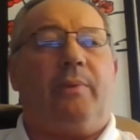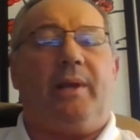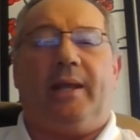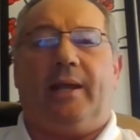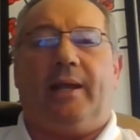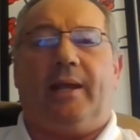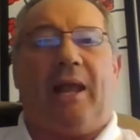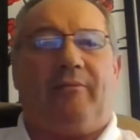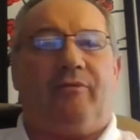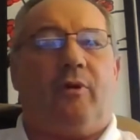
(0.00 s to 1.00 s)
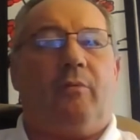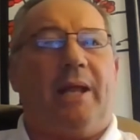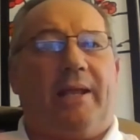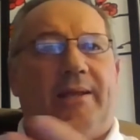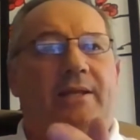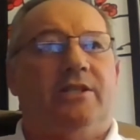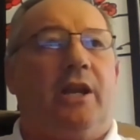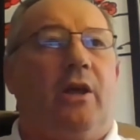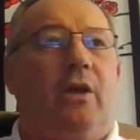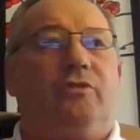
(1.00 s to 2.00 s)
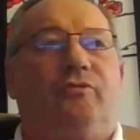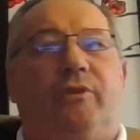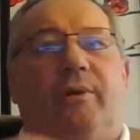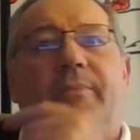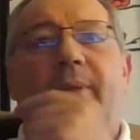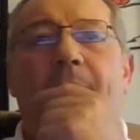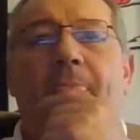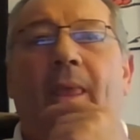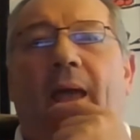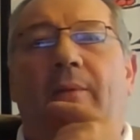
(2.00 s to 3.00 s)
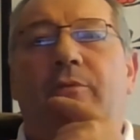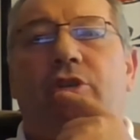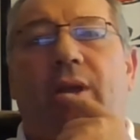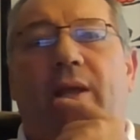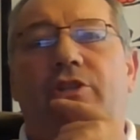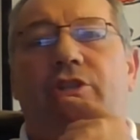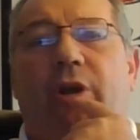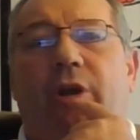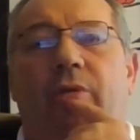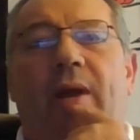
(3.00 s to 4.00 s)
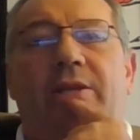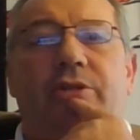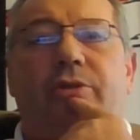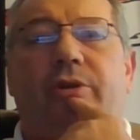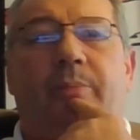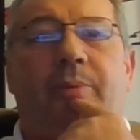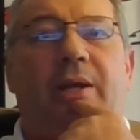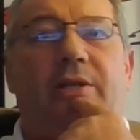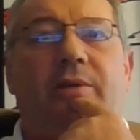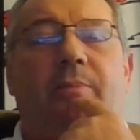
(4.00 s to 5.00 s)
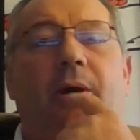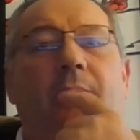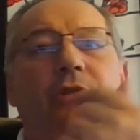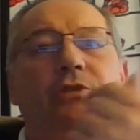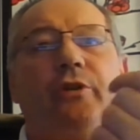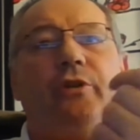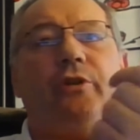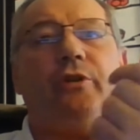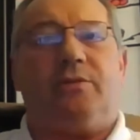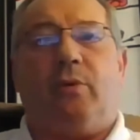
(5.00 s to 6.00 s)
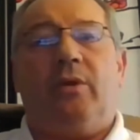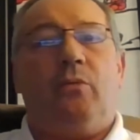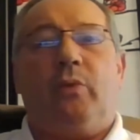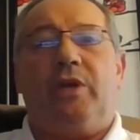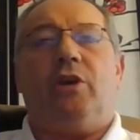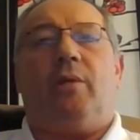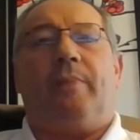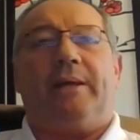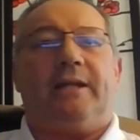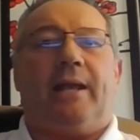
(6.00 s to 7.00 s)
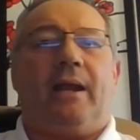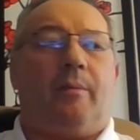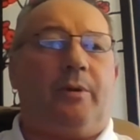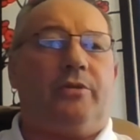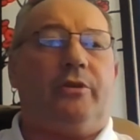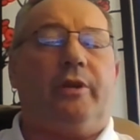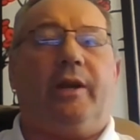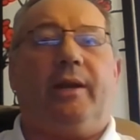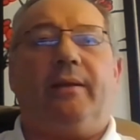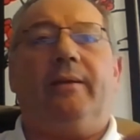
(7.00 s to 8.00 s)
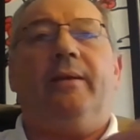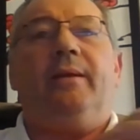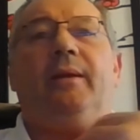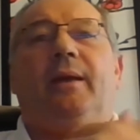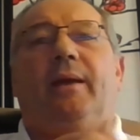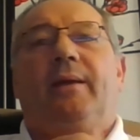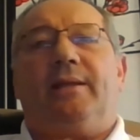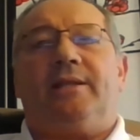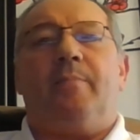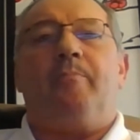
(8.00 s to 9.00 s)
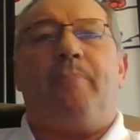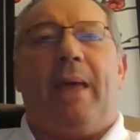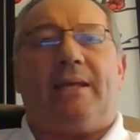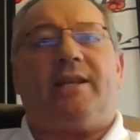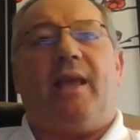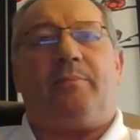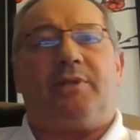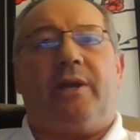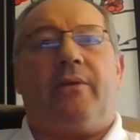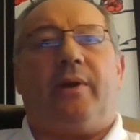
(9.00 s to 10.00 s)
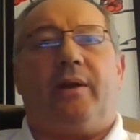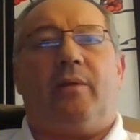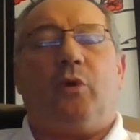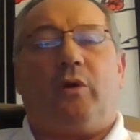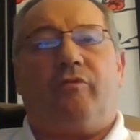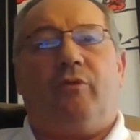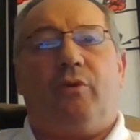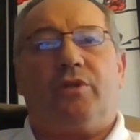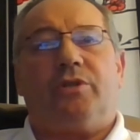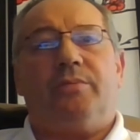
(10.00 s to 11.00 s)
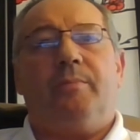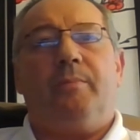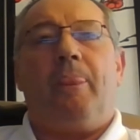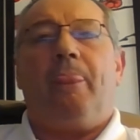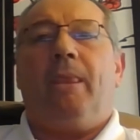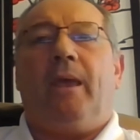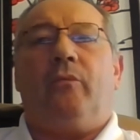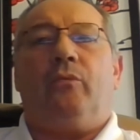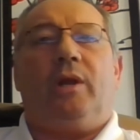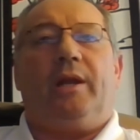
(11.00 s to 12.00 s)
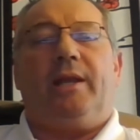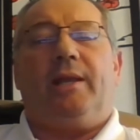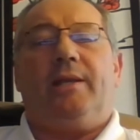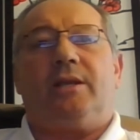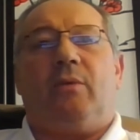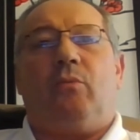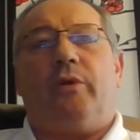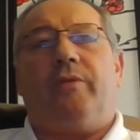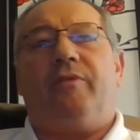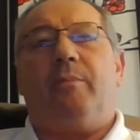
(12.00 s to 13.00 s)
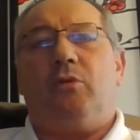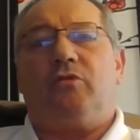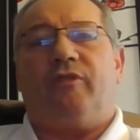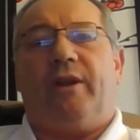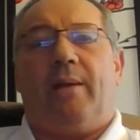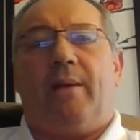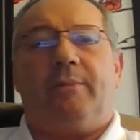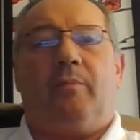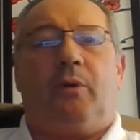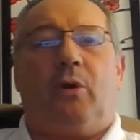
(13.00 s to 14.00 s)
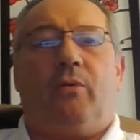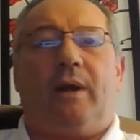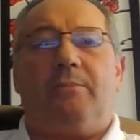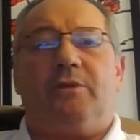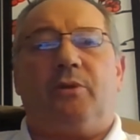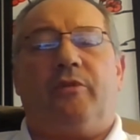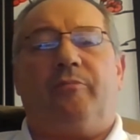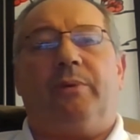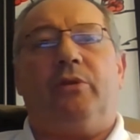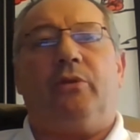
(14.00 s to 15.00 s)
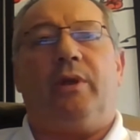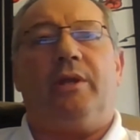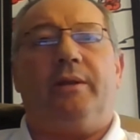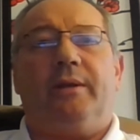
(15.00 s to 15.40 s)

we get a platform like this to launch from and share registered apprenticeship opportunities, we jump at that opportunity. It's the best kept secret in workforce. It really is one of the most phenomenal programs that we've been doing